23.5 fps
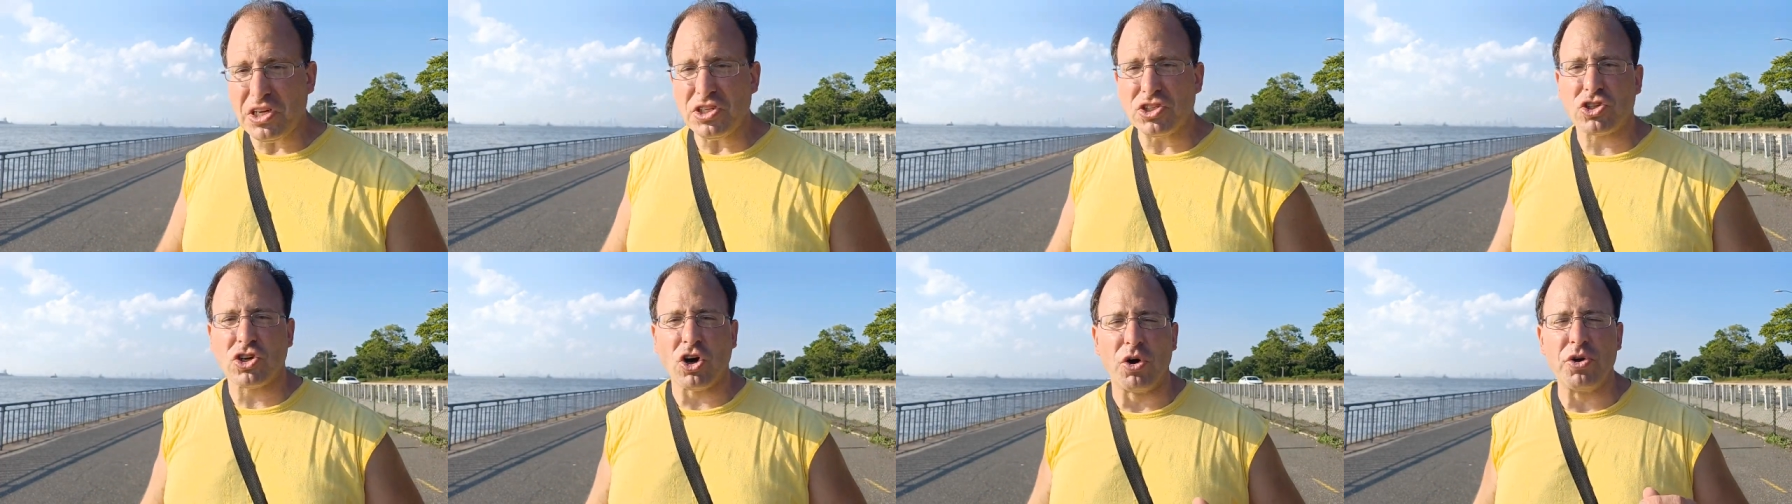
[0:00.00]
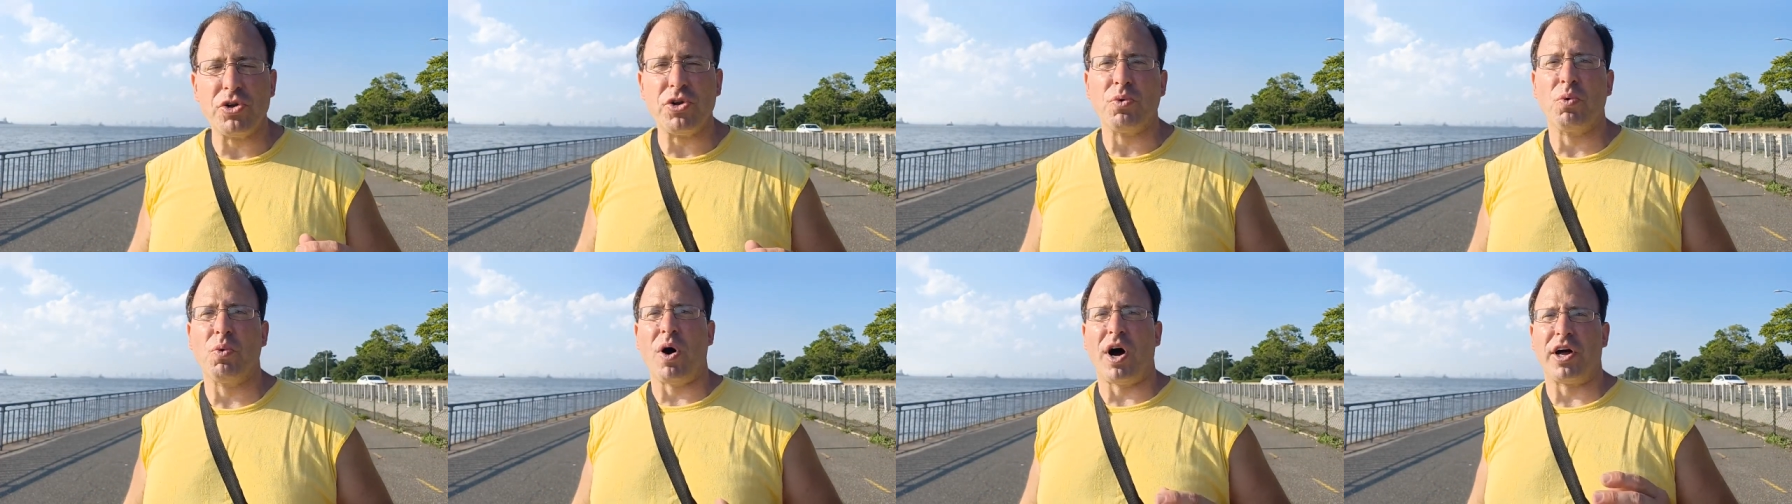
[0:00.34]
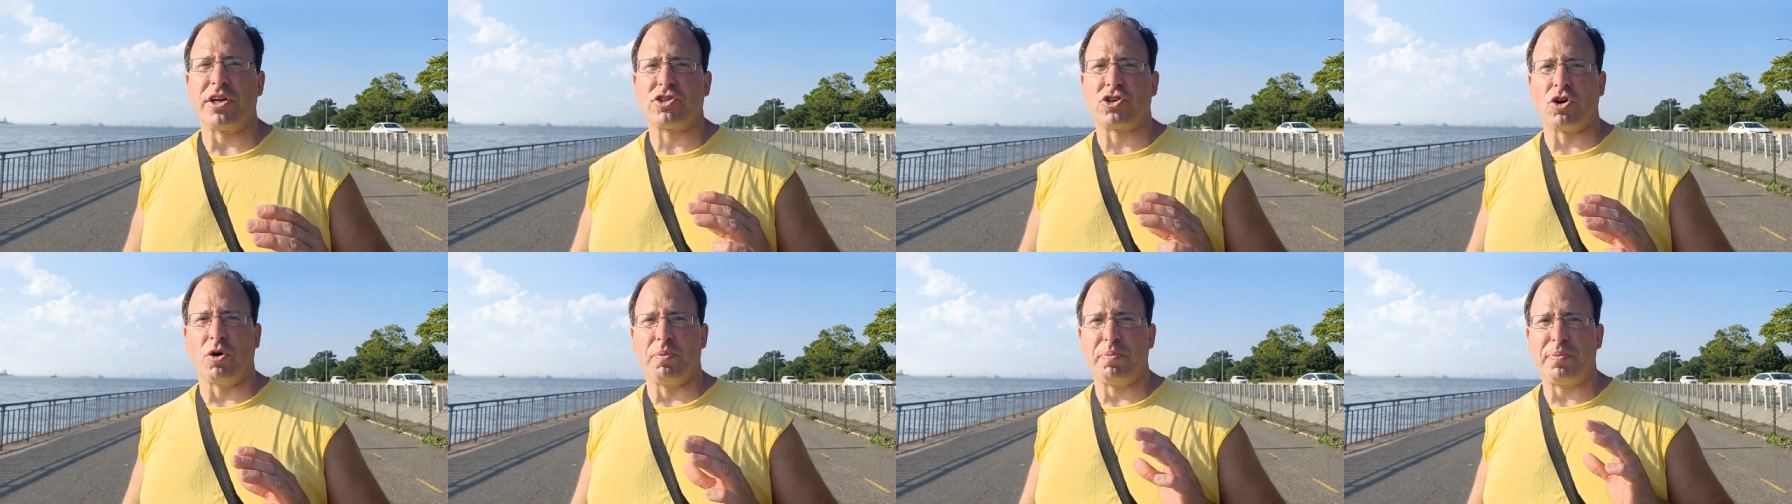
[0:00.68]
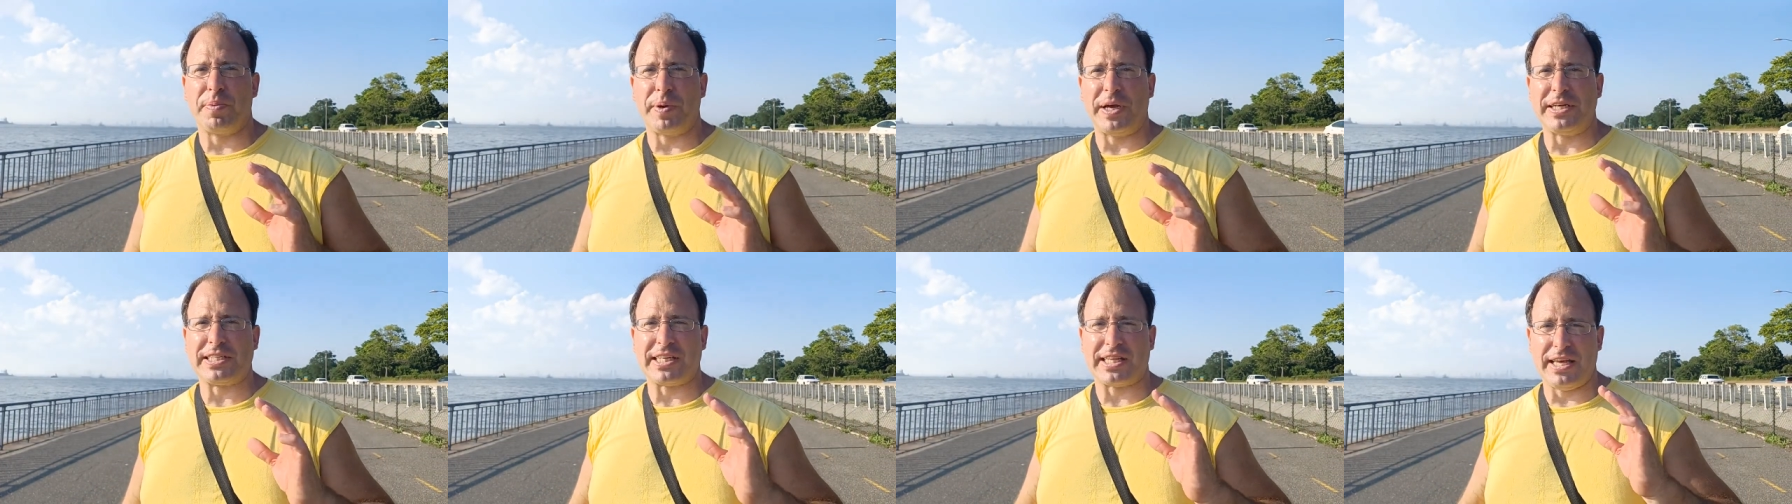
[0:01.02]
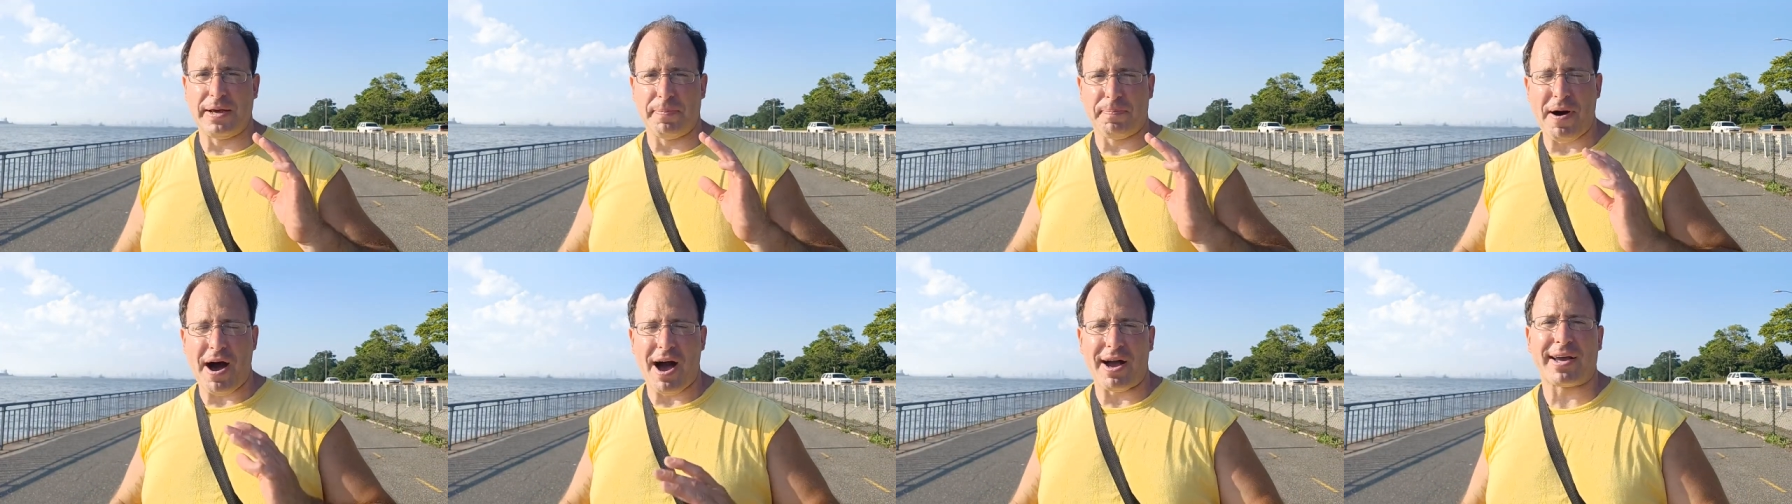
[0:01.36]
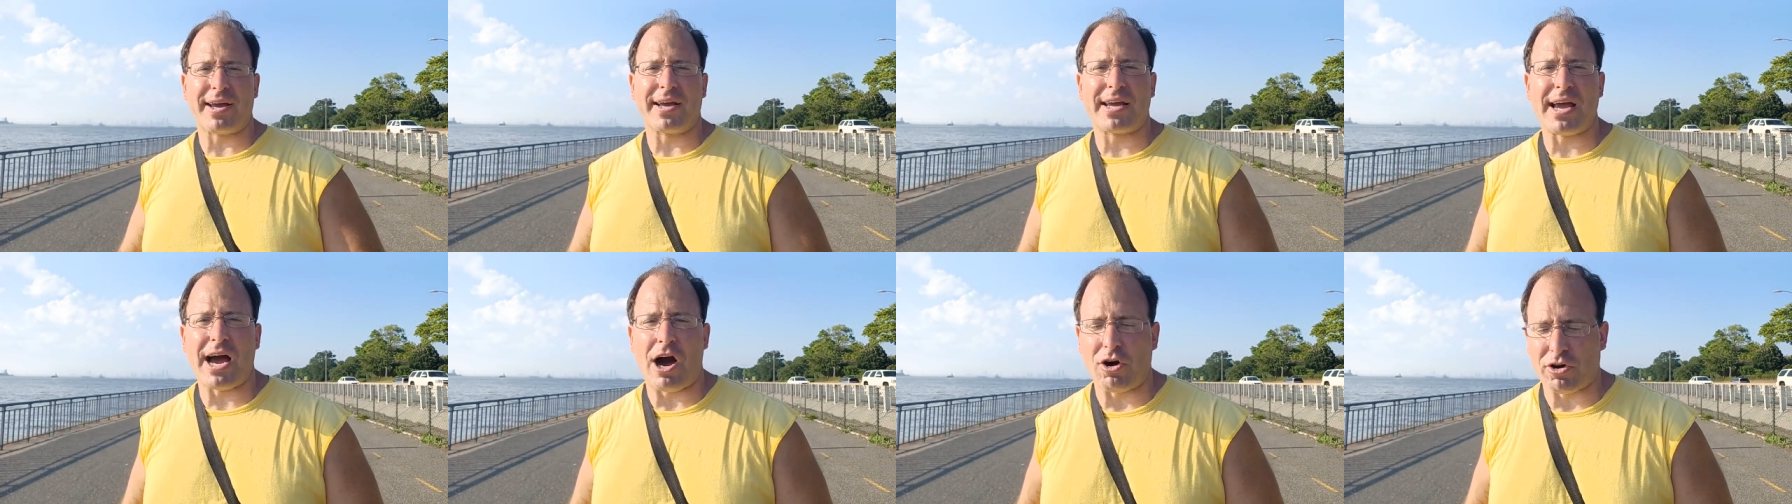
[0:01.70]
So you want, so basically a pocket
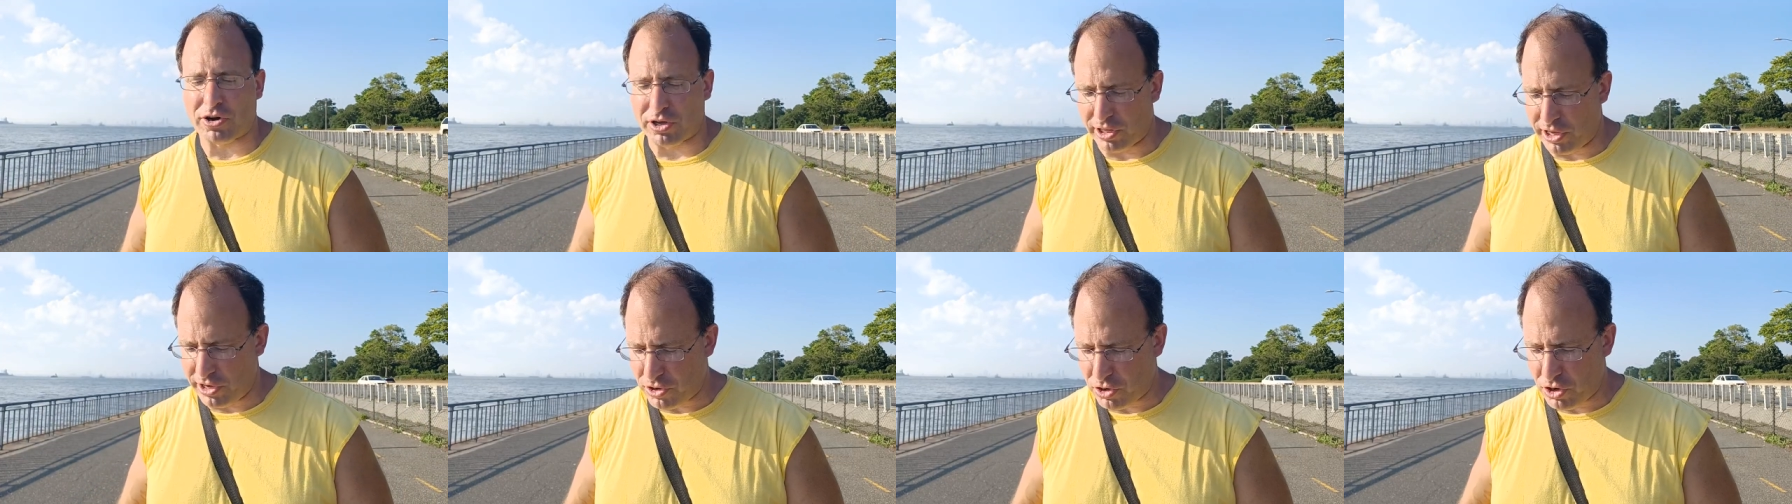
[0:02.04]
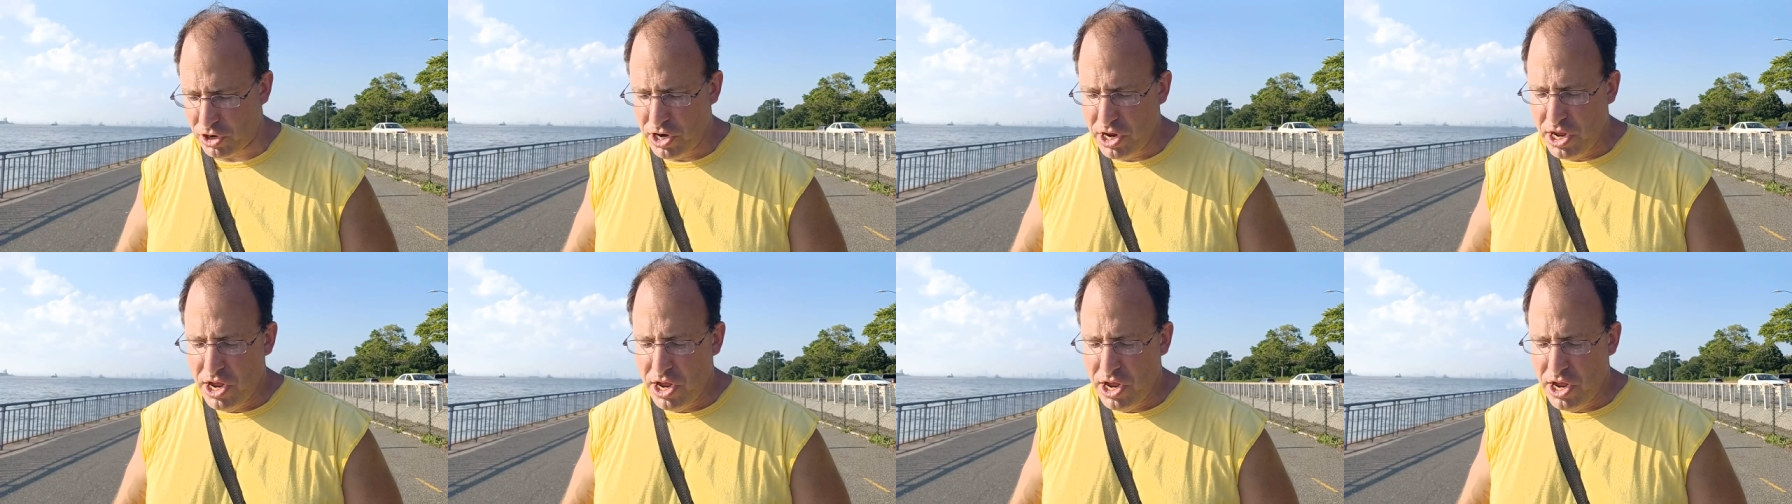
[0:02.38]
calculator